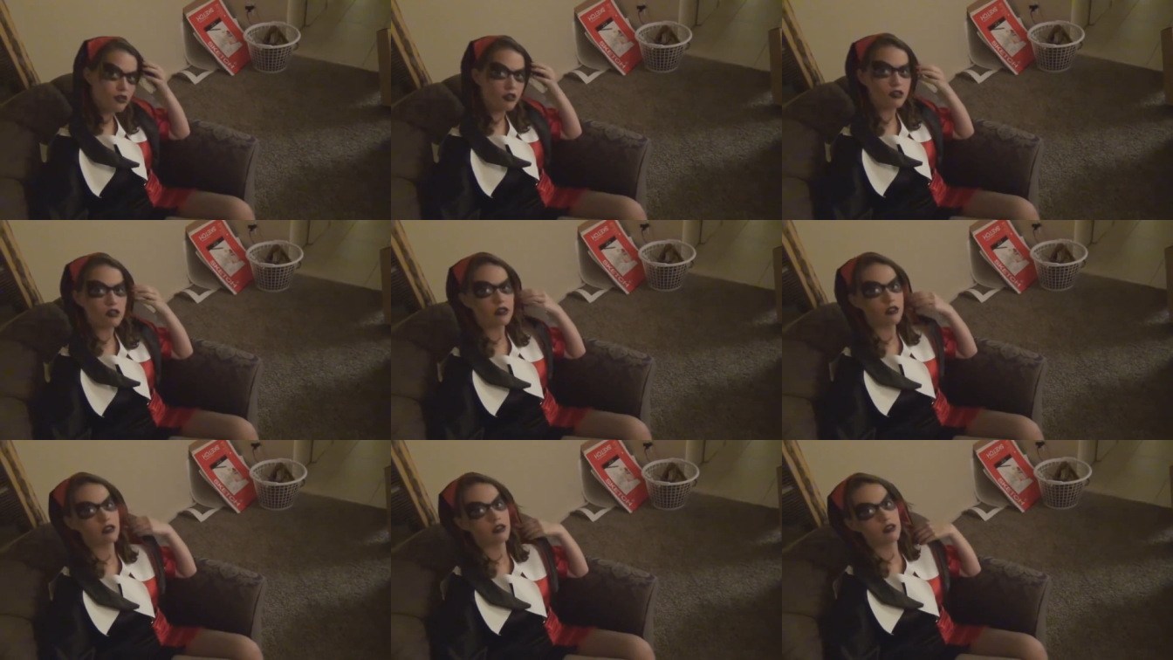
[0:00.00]

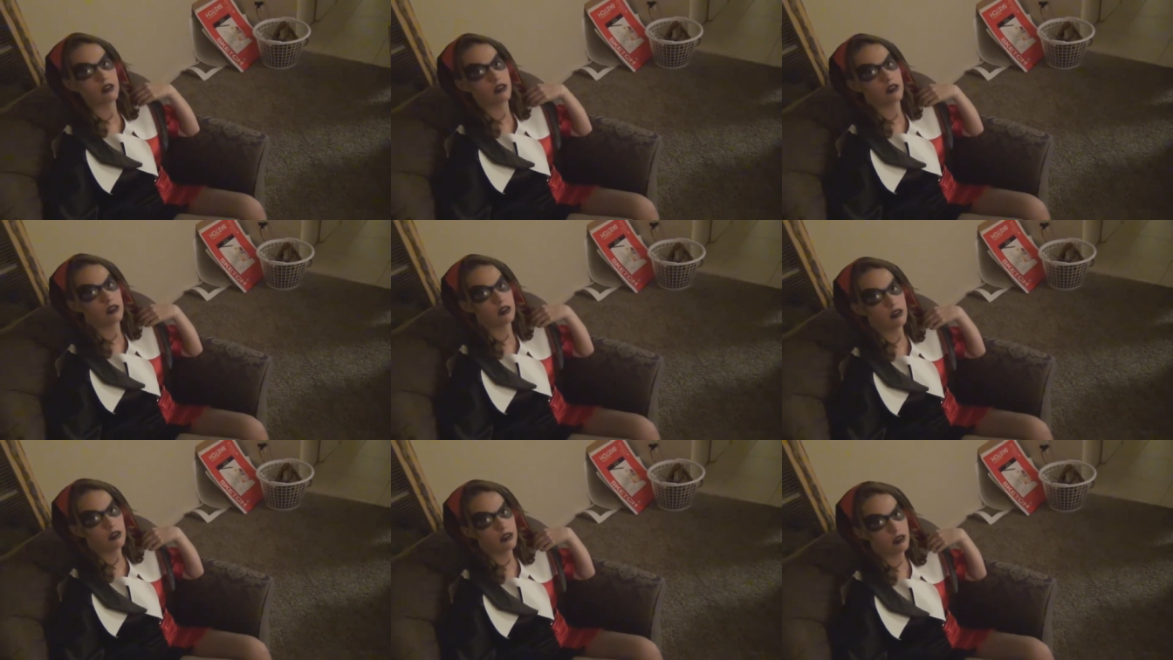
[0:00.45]
Ooh,
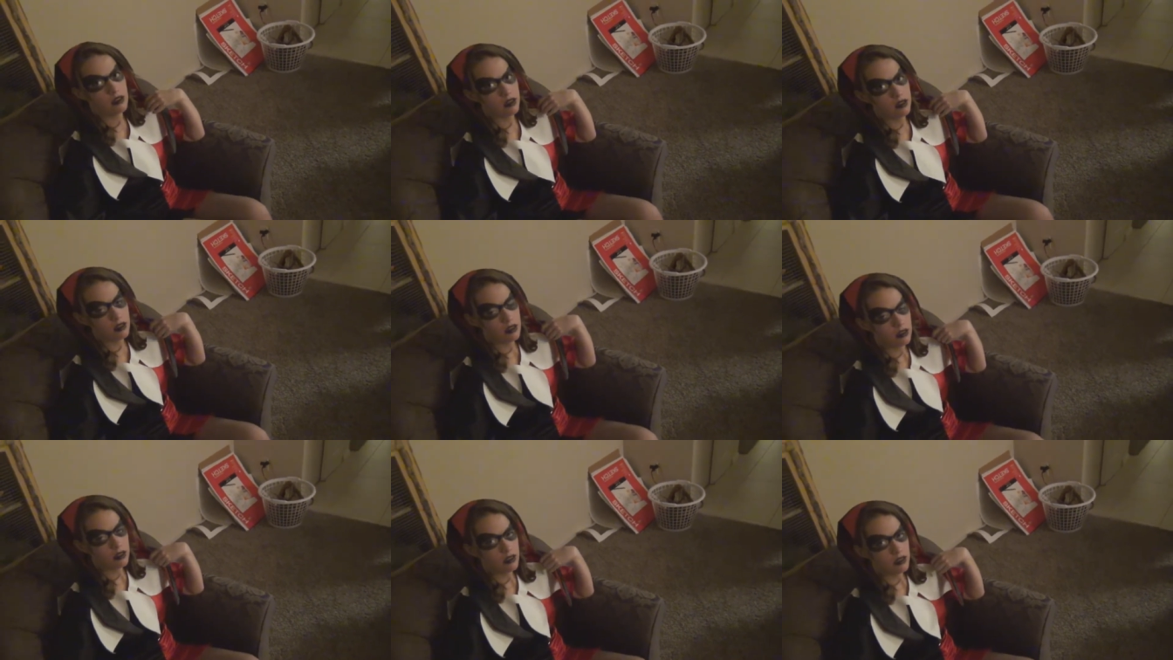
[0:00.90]
it could
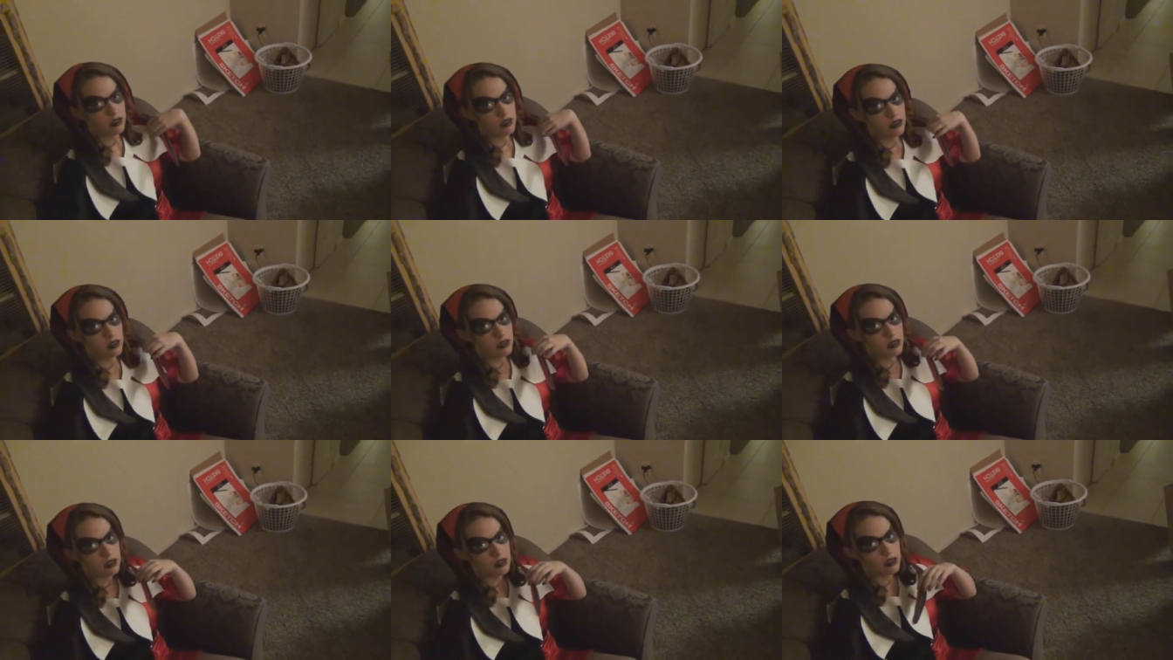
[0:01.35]
be
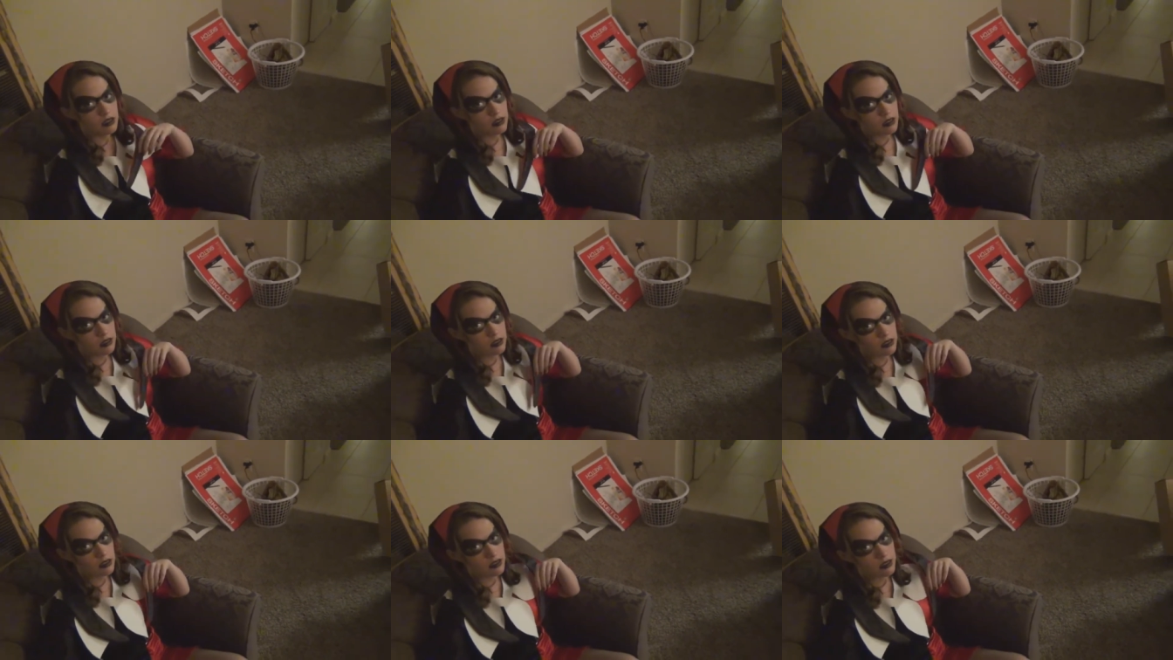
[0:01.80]

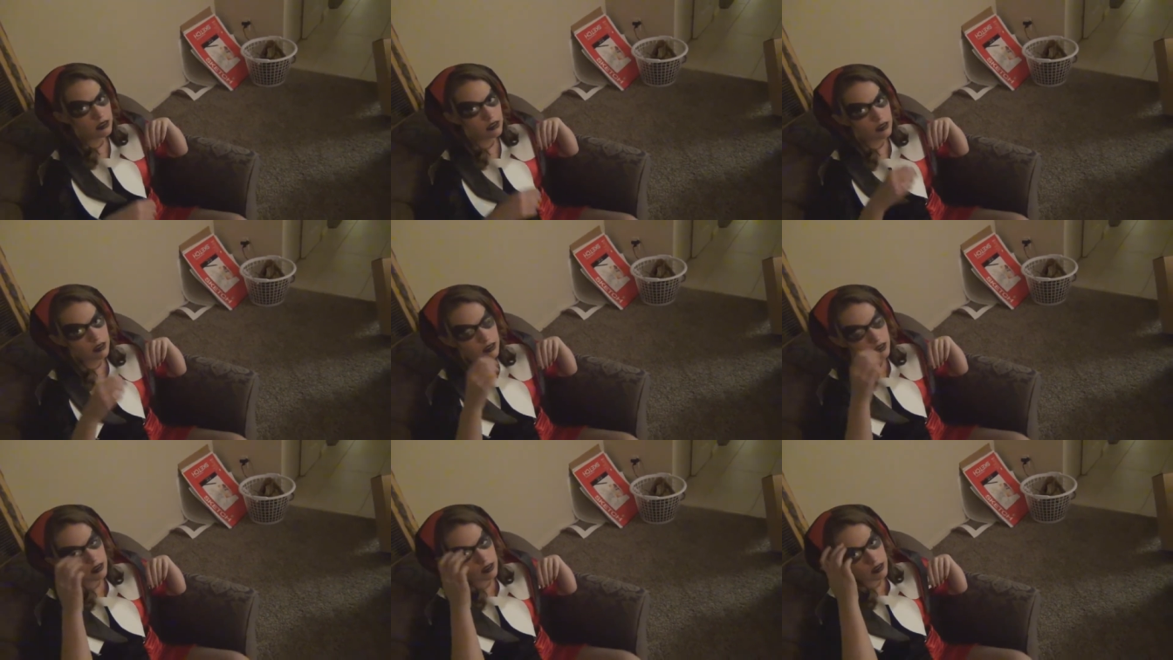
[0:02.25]

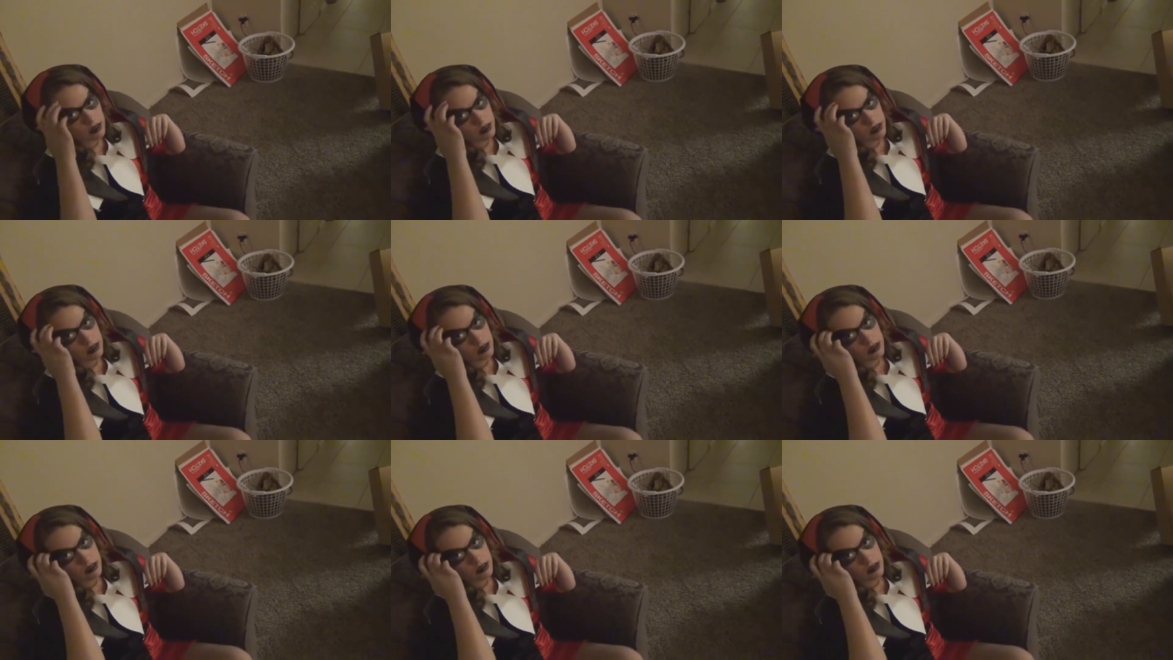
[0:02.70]
bells.